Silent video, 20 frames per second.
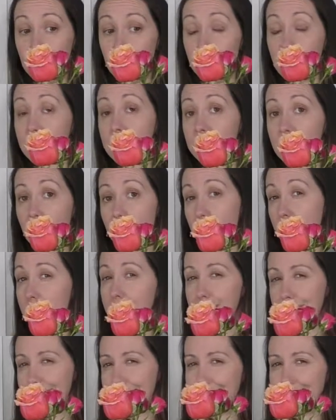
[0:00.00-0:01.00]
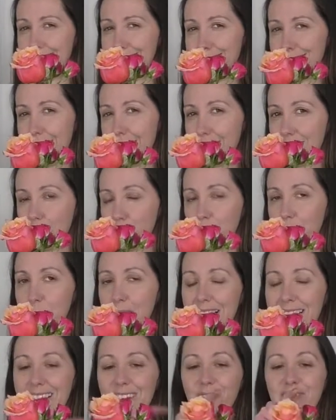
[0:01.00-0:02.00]
the side, and in this case it was
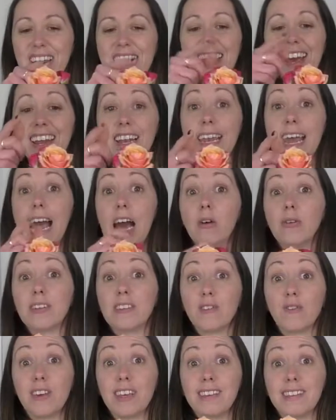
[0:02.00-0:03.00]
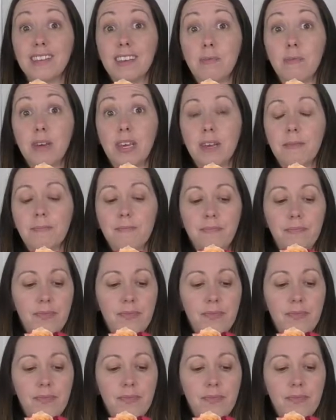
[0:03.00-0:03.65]
my left, now it's facing me.